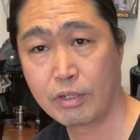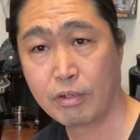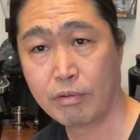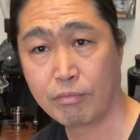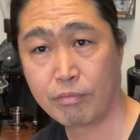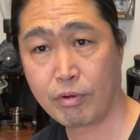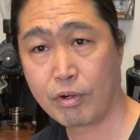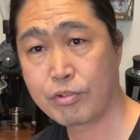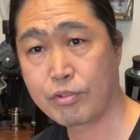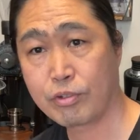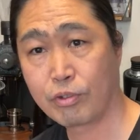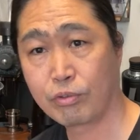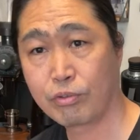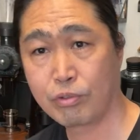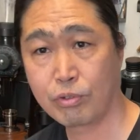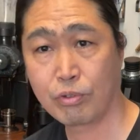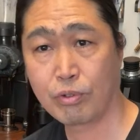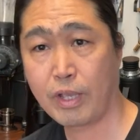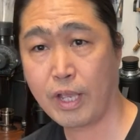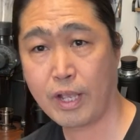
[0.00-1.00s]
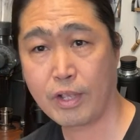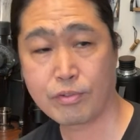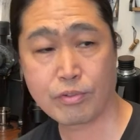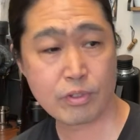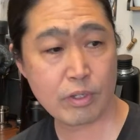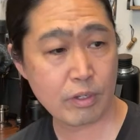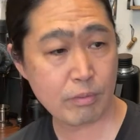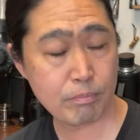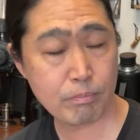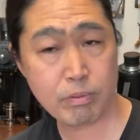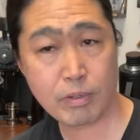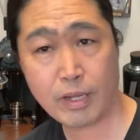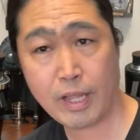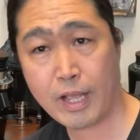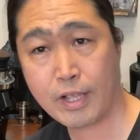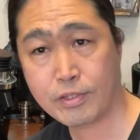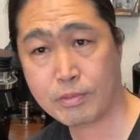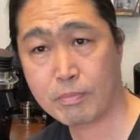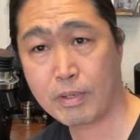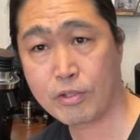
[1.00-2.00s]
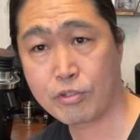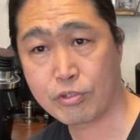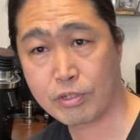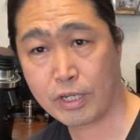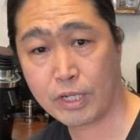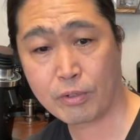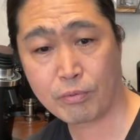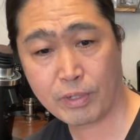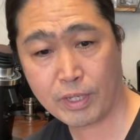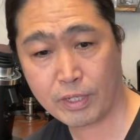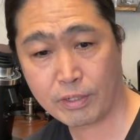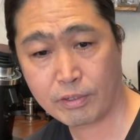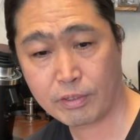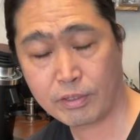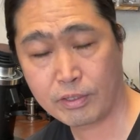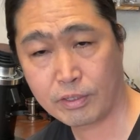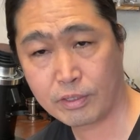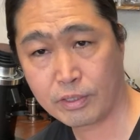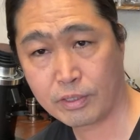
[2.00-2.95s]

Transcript: Version 2 has the plasma generator.